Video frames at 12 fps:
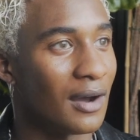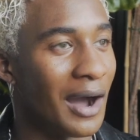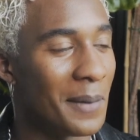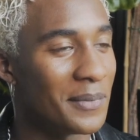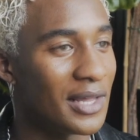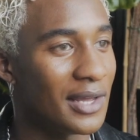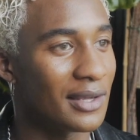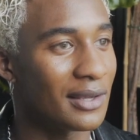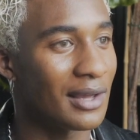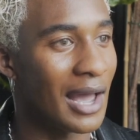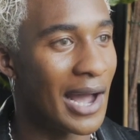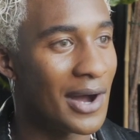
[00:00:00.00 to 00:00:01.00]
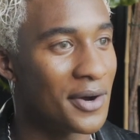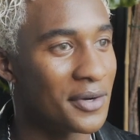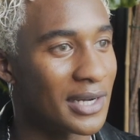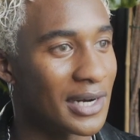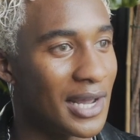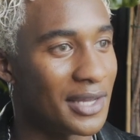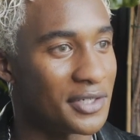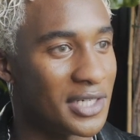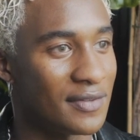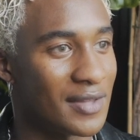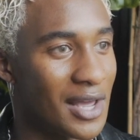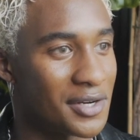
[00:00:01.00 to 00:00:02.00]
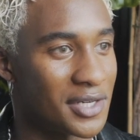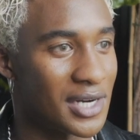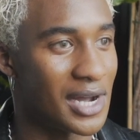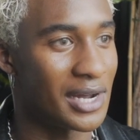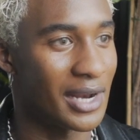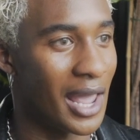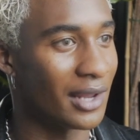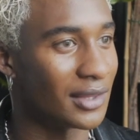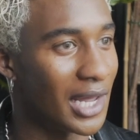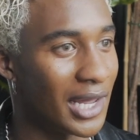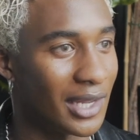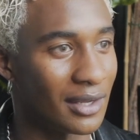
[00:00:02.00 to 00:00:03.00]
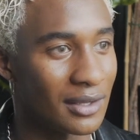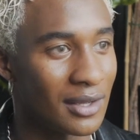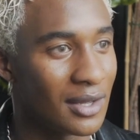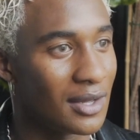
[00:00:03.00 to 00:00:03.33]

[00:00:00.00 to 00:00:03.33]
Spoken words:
I'm like, how can I achieve that shot? And like